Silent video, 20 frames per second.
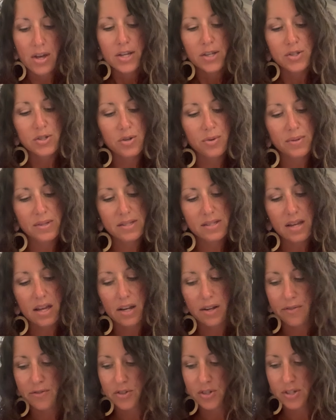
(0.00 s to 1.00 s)
So instead
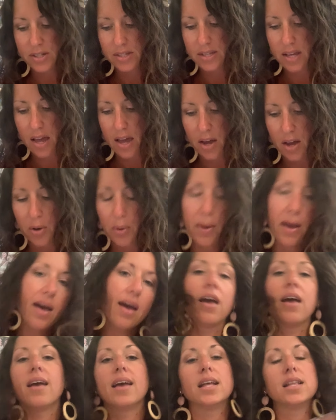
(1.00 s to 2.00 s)
of just saying,
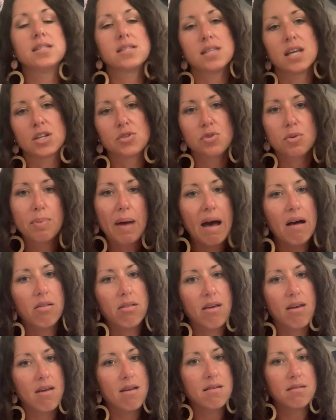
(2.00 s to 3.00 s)
okay, insect
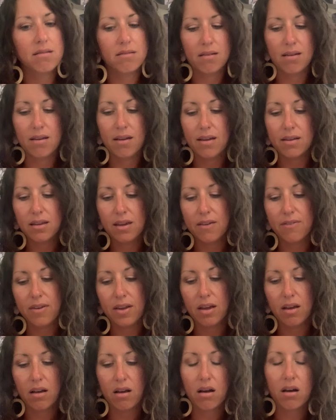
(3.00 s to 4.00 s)
repellent and
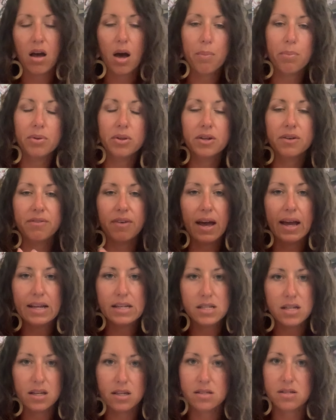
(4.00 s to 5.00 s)
giving a couple of
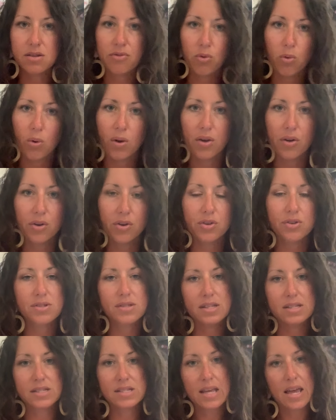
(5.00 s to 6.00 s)
ideas of oils
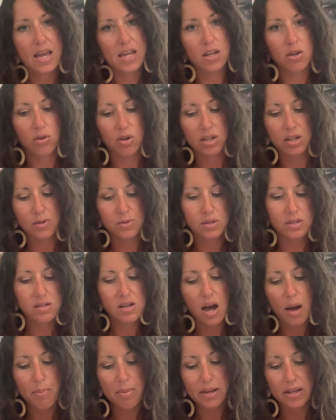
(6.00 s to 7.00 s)
and saying you can use it
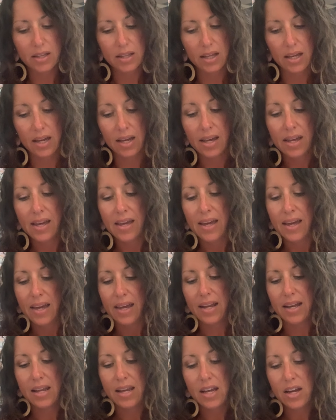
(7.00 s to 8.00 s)
topically,
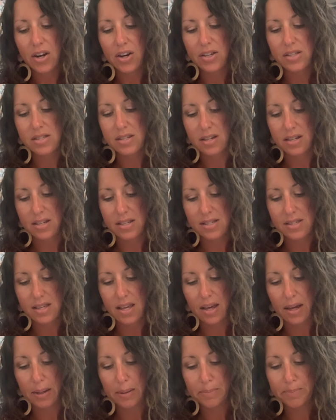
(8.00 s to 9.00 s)
in here it's going to
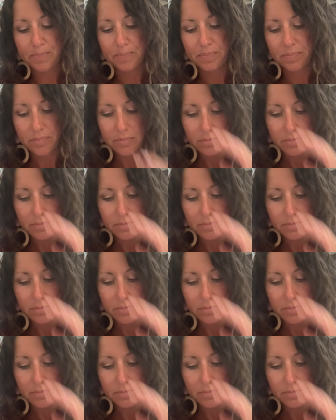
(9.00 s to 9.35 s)
say,